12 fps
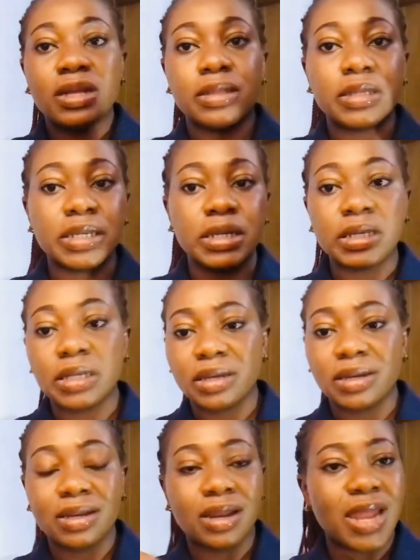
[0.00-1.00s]

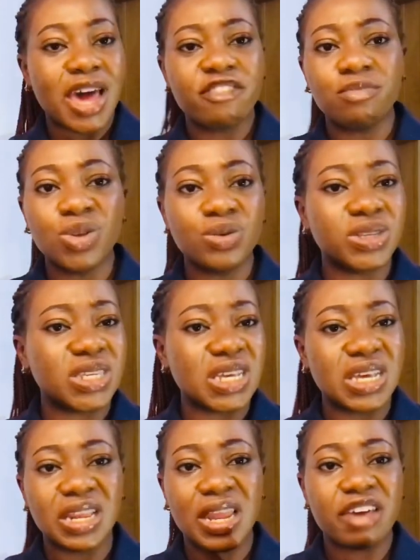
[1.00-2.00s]
the live
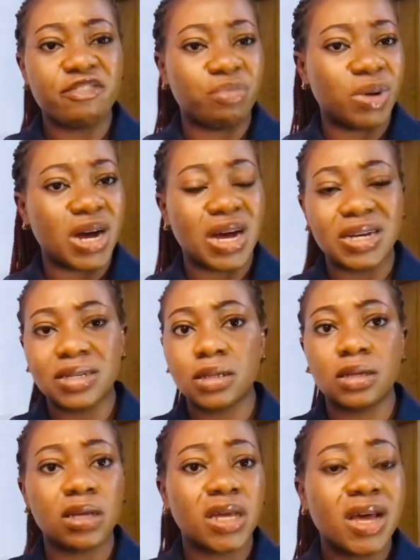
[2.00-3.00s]
music, live band,
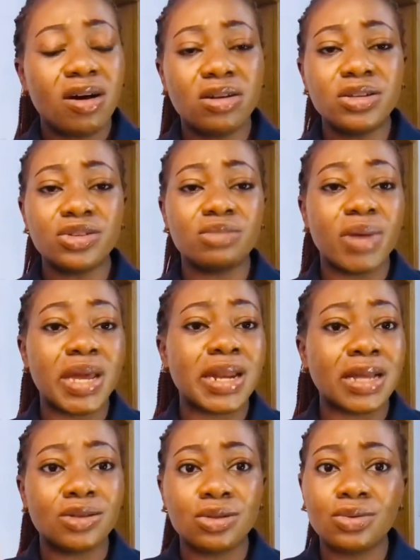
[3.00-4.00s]
all those men
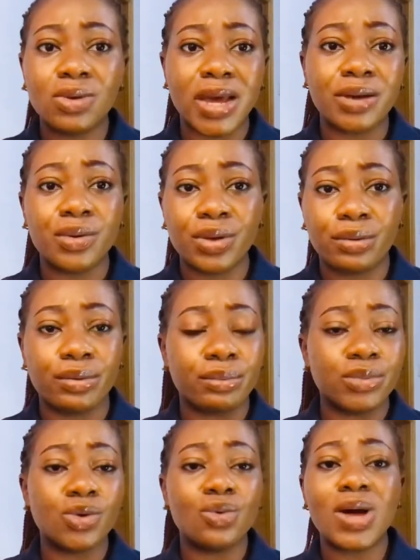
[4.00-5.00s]
that they don't like going home,
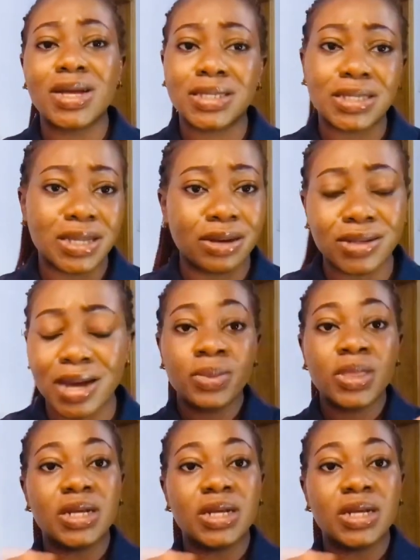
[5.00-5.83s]
they'll go and sit down there.